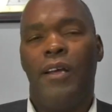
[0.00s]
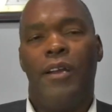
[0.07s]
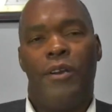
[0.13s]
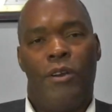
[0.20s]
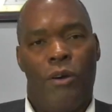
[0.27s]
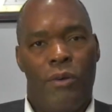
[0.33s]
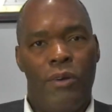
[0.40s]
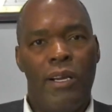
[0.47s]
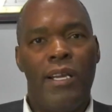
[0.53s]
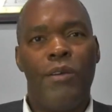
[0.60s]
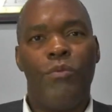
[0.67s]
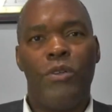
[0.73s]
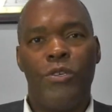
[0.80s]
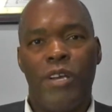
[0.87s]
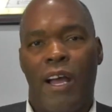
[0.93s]
Not only
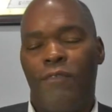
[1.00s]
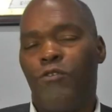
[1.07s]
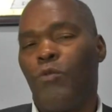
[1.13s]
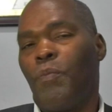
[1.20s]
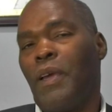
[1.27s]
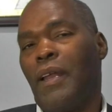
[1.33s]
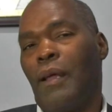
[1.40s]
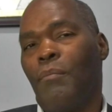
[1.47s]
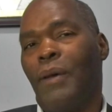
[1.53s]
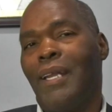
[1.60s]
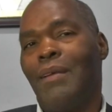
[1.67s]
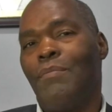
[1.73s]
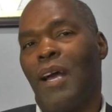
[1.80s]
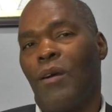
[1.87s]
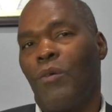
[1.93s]
will you have to pay that
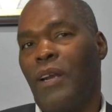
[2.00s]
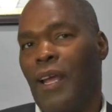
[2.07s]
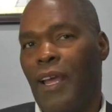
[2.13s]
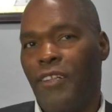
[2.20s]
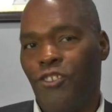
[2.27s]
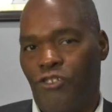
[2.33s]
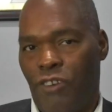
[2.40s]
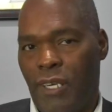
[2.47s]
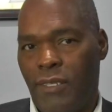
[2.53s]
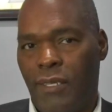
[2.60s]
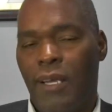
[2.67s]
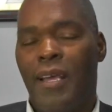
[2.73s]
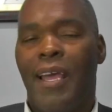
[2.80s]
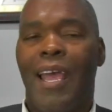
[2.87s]
money back with interest,